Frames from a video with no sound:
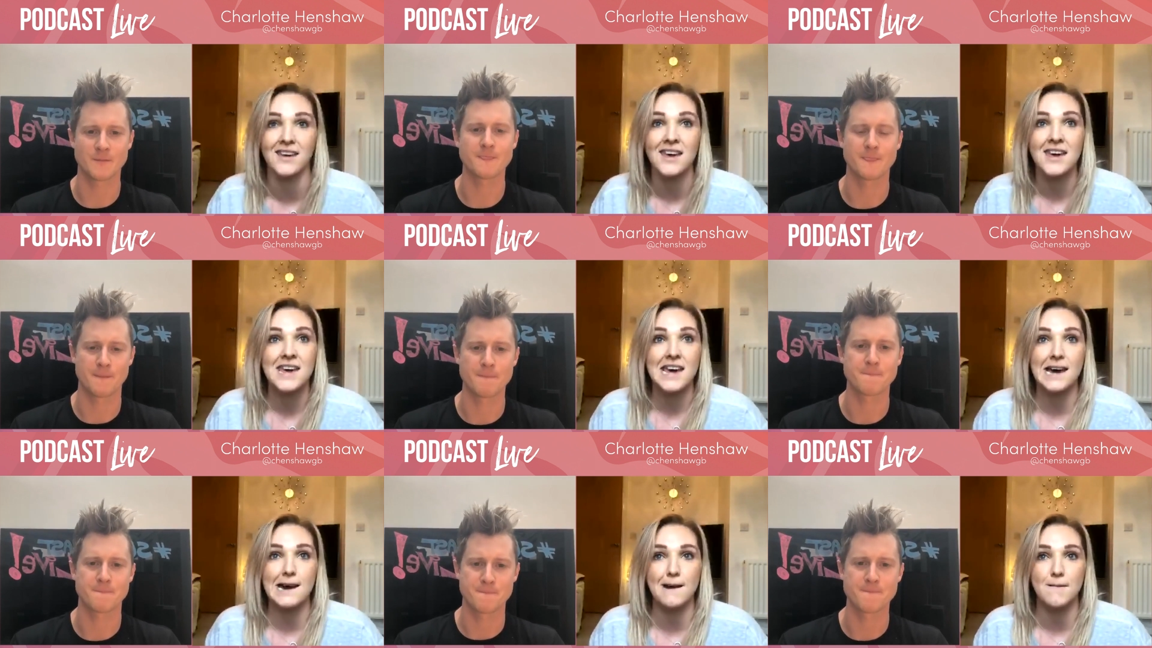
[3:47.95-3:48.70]

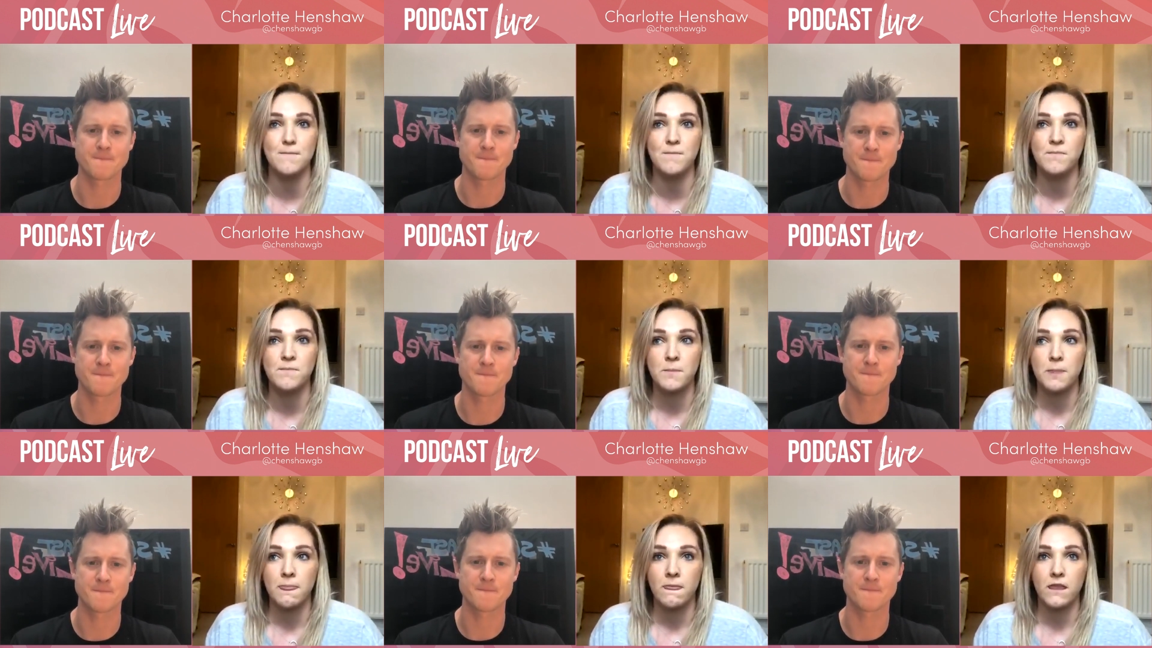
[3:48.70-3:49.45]
Speaker 1: Um,
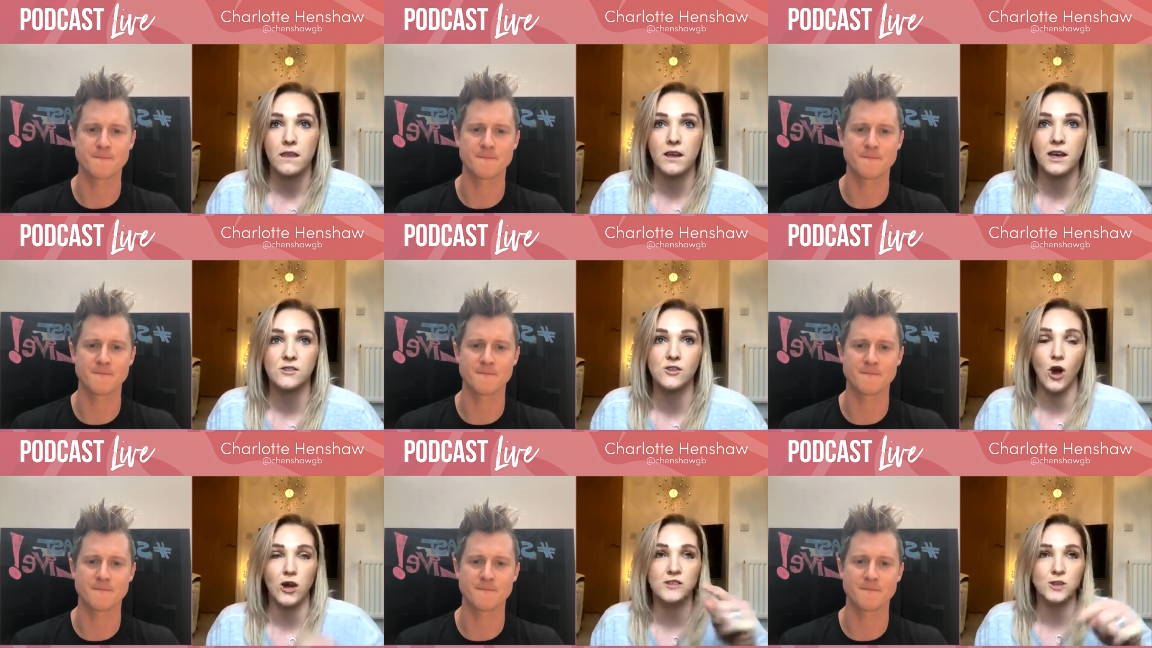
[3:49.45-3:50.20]
it's not
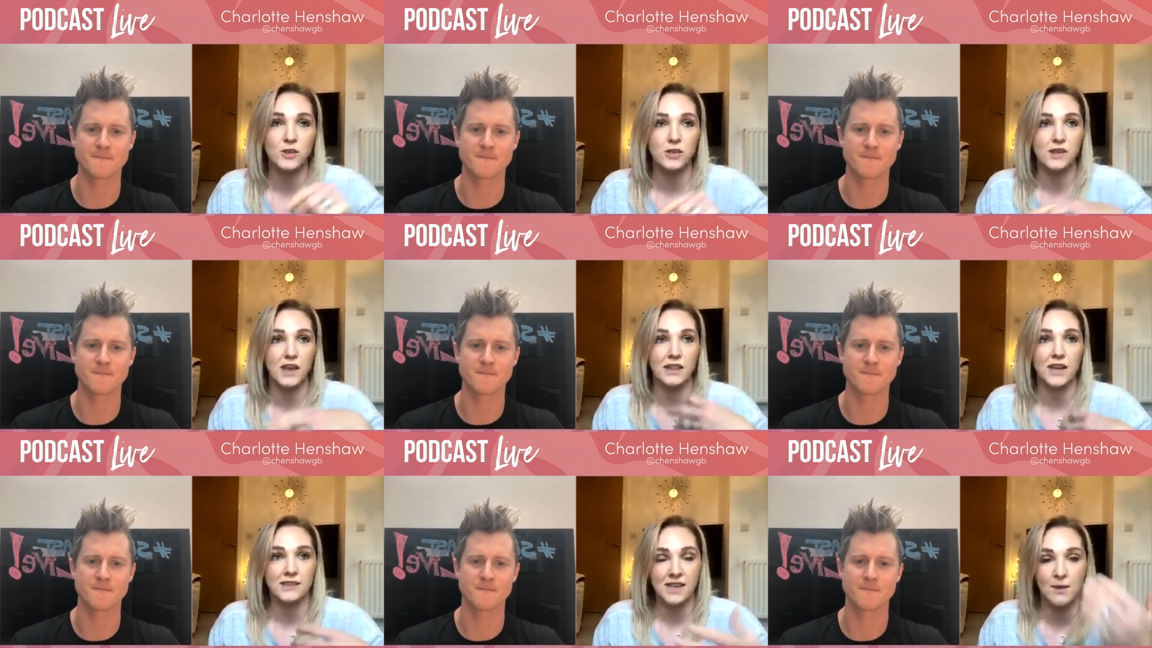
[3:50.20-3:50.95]
until you take that
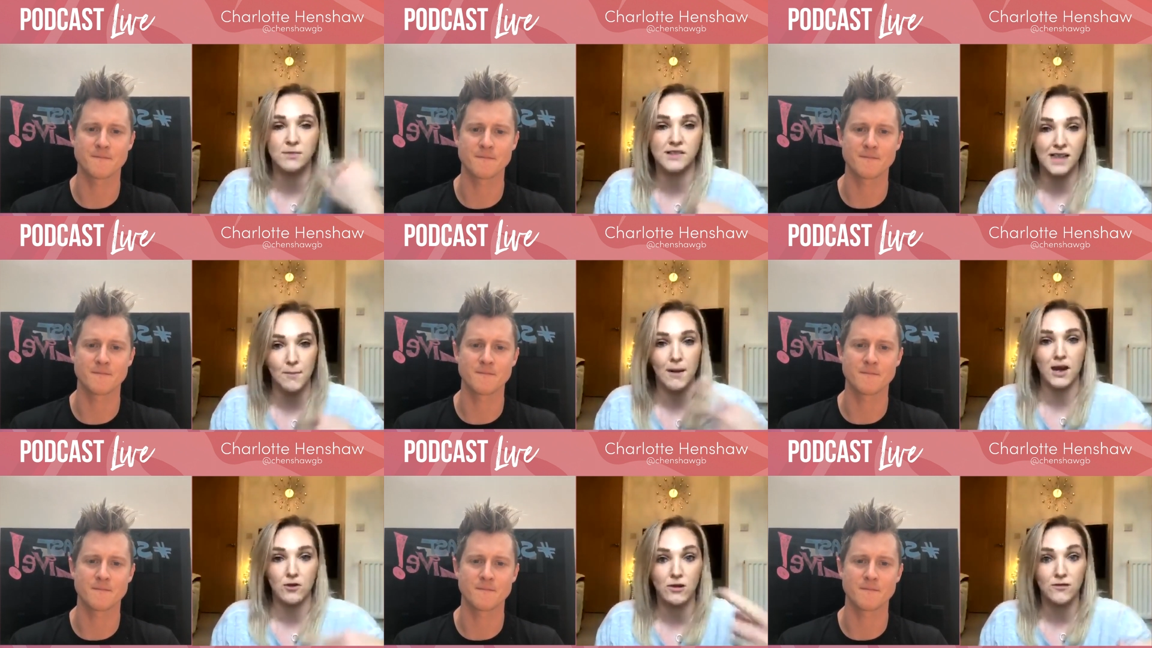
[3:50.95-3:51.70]
time to step back and
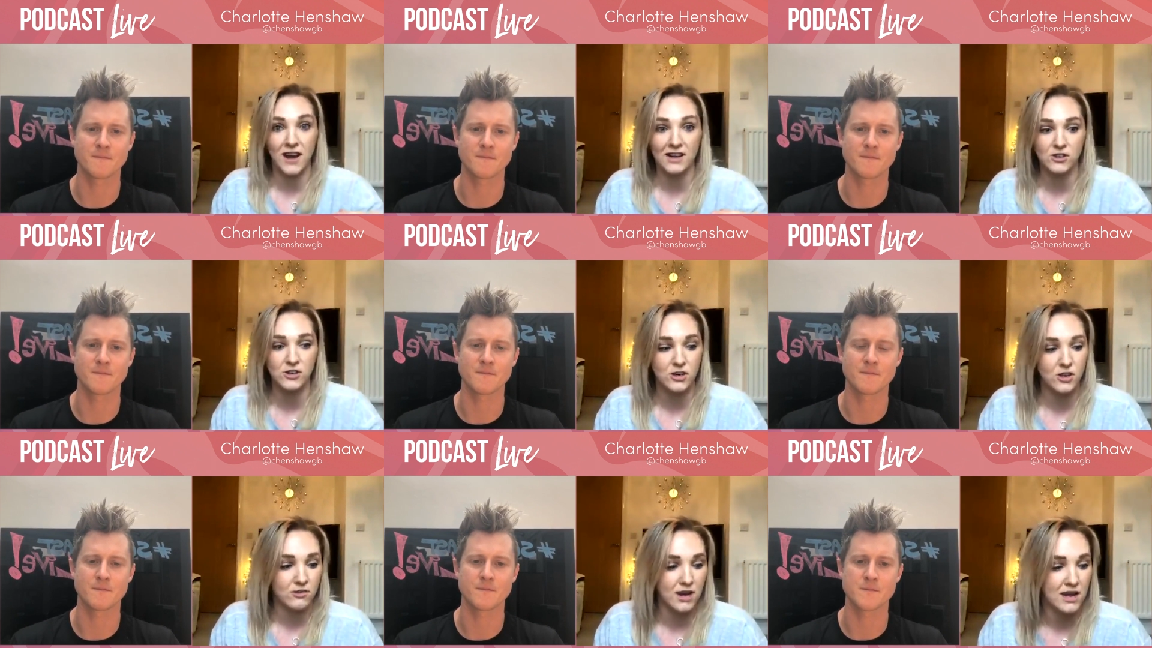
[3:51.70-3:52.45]
reflect on your
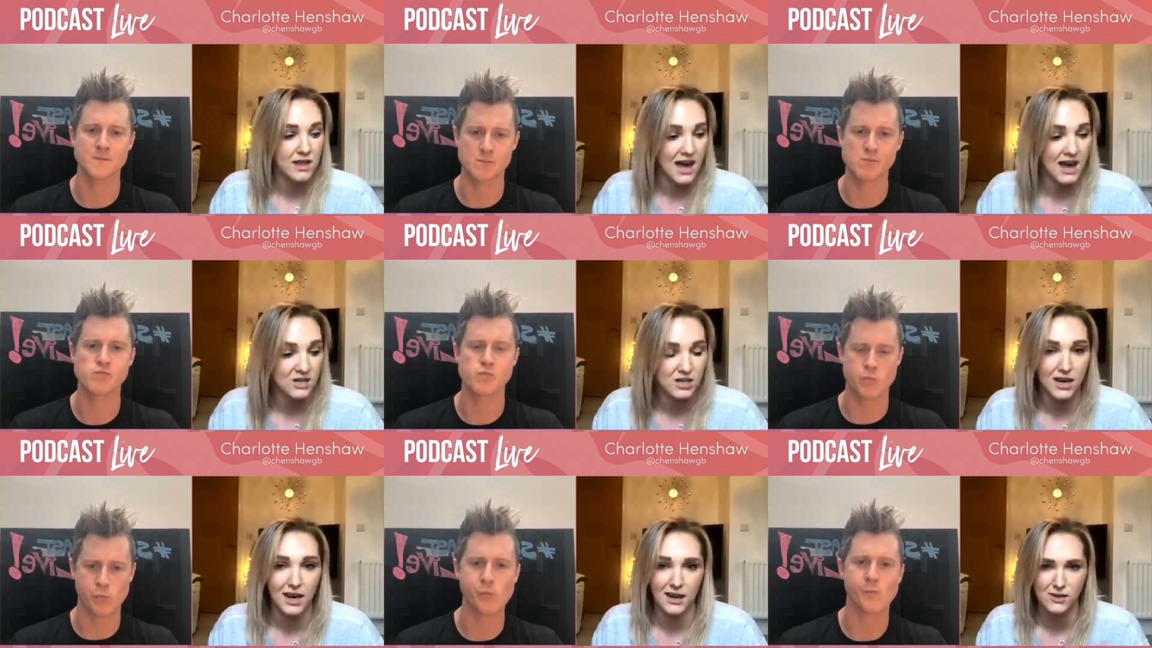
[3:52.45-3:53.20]
career that actually it
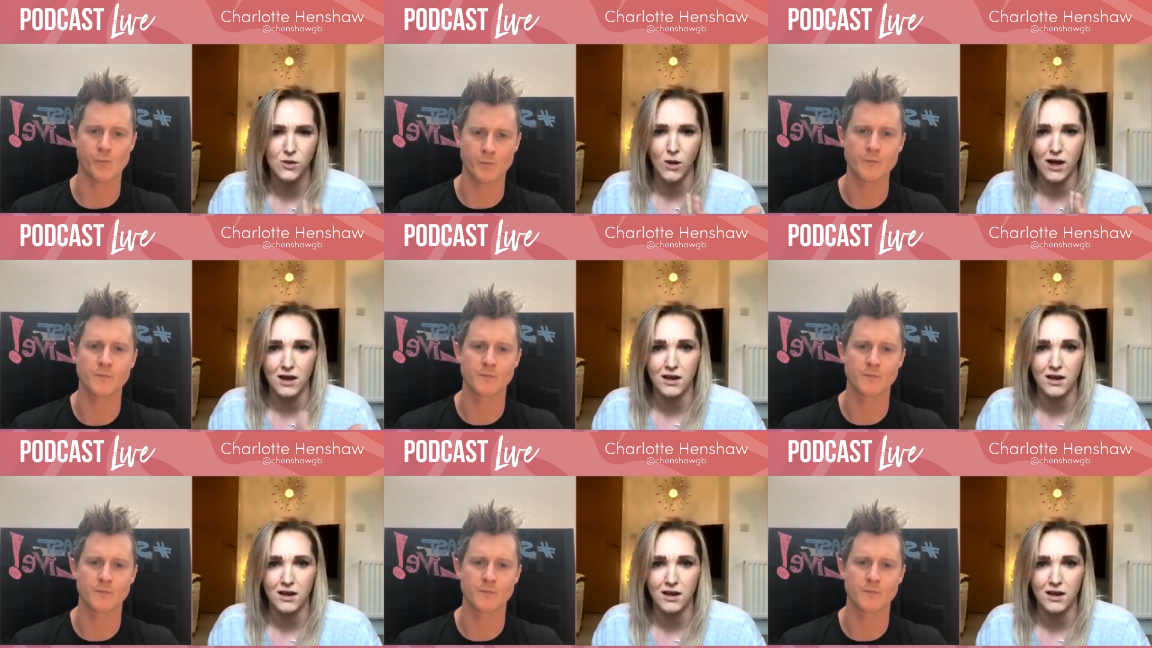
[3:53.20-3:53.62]
is quite a